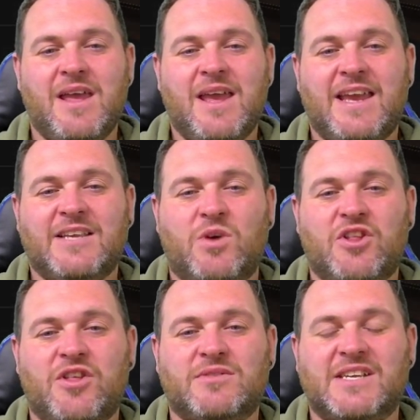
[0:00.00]
He's one of
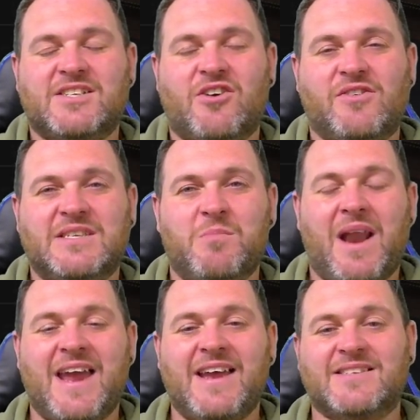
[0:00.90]
those exciting
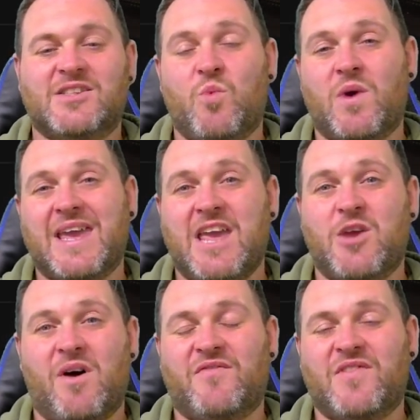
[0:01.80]
players that will get
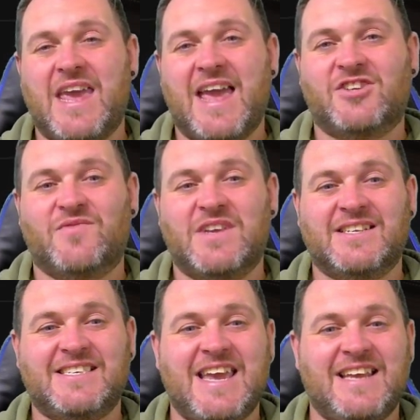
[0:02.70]
you off the edge of your
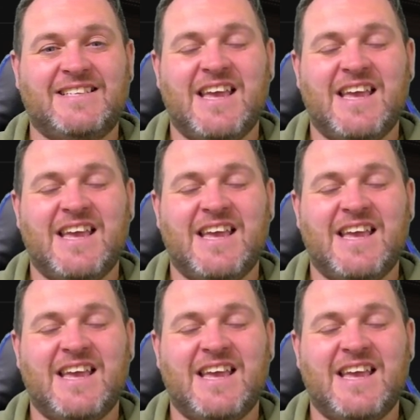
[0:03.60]
seat.